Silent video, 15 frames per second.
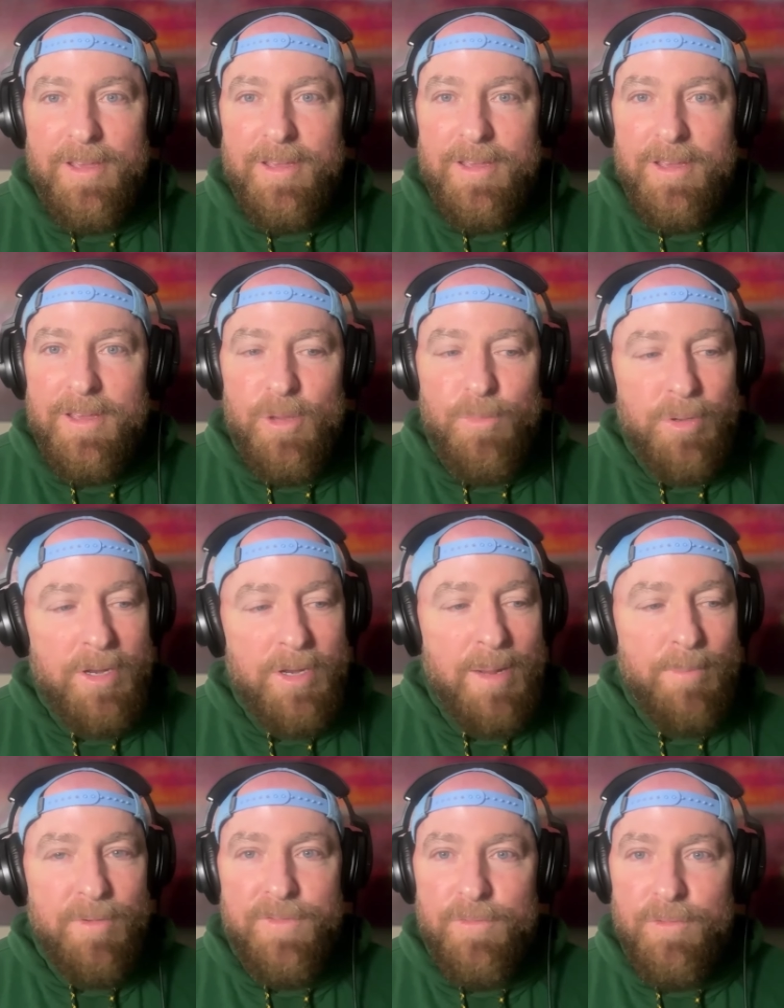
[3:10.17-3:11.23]
you put a
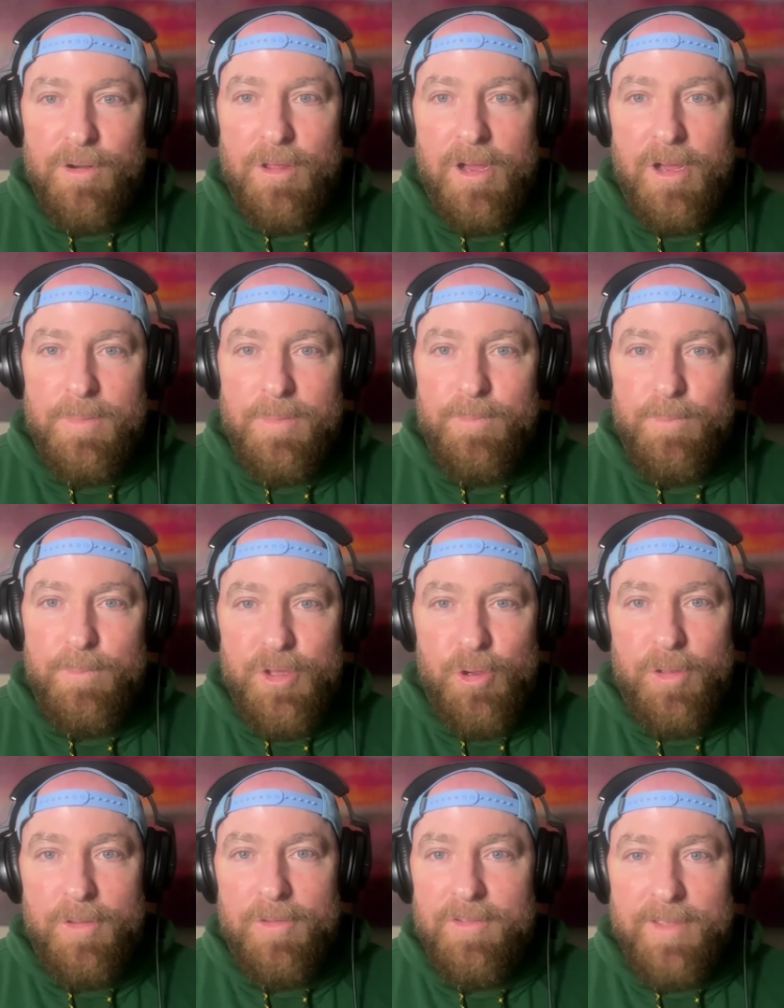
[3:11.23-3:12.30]
number 4 lock, but you
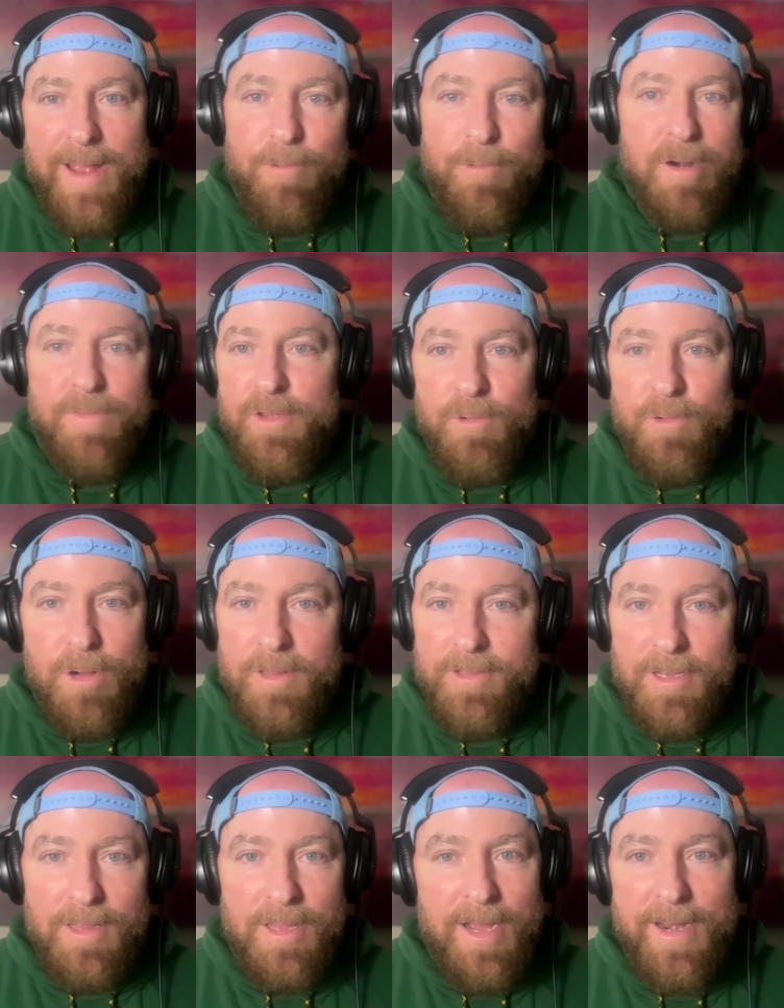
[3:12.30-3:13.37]
can stand wherever you want to the
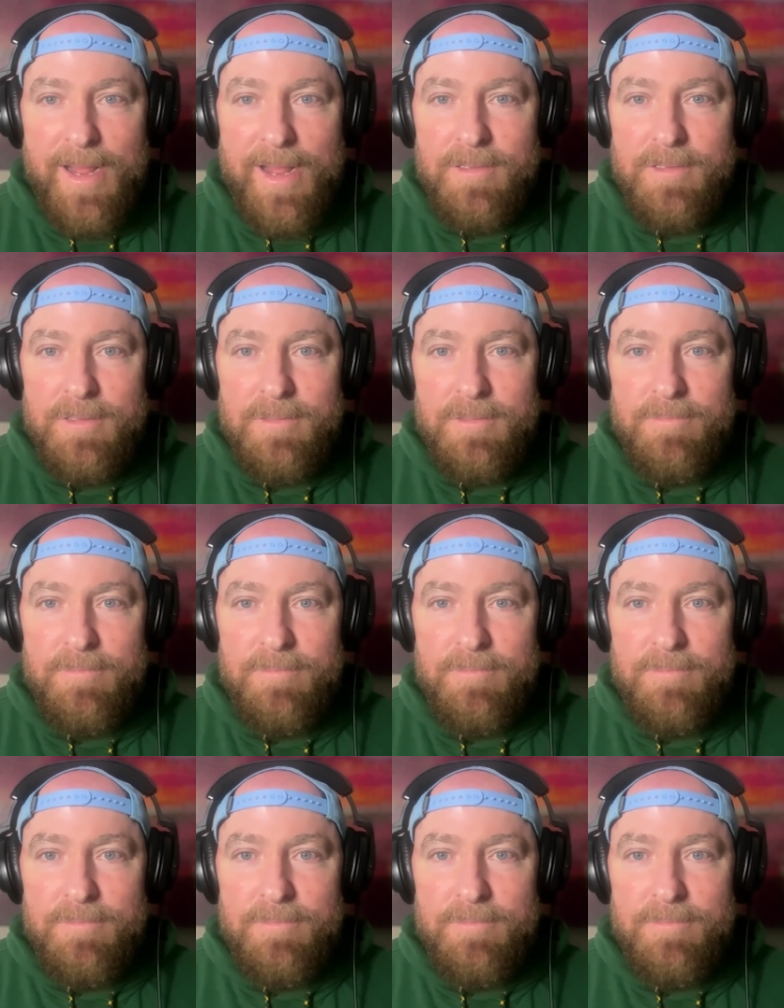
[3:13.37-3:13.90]
line out.